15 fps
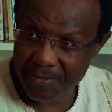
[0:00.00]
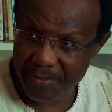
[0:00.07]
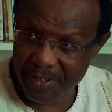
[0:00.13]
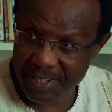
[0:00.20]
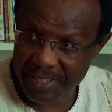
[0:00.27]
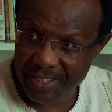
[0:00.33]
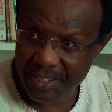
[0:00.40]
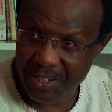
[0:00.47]

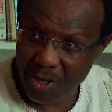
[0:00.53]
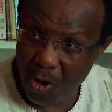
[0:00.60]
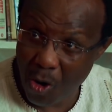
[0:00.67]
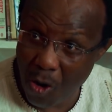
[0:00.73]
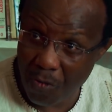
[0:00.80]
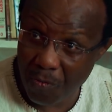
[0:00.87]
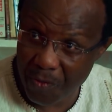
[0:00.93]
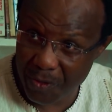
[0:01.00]
freight
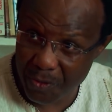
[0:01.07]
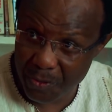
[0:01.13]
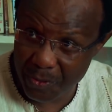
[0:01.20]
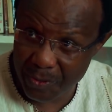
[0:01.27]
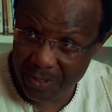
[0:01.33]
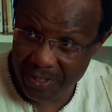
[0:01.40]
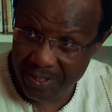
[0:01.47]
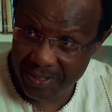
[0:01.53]
off the
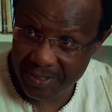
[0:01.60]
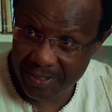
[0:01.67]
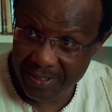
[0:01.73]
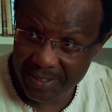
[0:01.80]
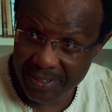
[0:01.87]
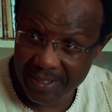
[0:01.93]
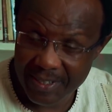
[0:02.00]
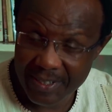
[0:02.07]
road.
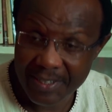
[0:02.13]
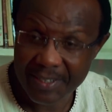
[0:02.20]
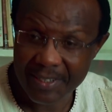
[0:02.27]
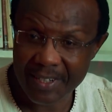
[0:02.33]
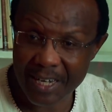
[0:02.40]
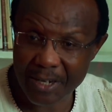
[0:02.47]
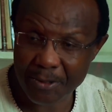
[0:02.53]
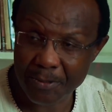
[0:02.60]

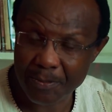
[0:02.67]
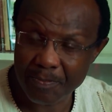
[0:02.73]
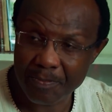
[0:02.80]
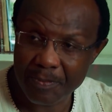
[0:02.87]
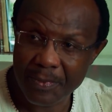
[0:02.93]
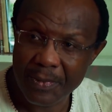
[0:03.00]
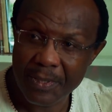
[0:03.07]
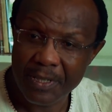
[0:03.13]
Now
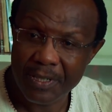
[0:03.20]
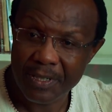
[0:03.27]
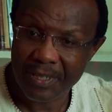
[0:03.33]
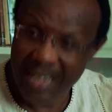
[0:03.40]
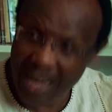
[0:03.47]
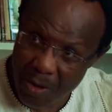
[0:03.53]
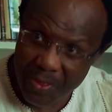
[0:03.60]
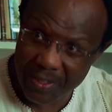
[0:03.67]

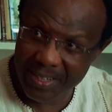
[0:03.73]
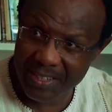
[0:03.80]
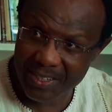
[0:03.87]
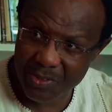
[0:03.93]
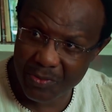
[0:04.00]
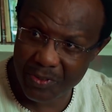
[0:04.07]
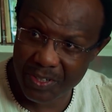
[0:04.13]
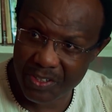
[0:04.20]
that it
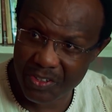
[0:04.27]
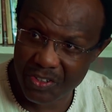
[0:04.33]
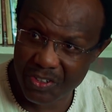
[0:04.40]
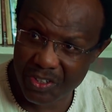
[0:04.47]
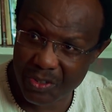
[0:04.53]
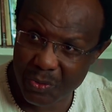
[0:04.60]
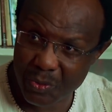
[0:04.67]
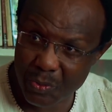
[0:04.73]
is
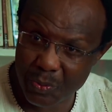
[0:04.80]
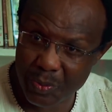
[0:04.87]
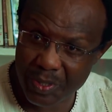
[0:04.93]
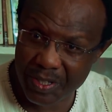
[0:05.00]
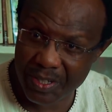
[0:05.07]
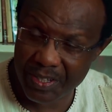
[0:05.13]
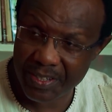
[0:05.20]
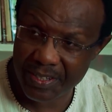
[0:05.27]
finished, it would
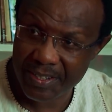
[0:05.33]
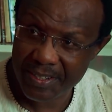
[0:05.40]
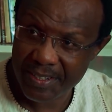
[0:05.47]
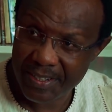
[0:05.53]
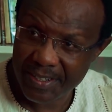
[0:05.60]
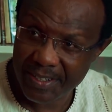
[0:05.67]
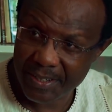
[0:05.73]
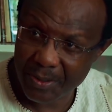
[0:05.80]
be
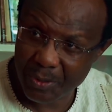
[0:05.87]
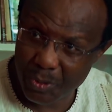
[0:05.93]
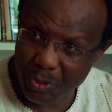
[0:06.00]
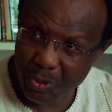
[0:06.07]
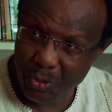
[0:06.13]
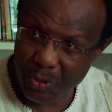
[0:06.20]
good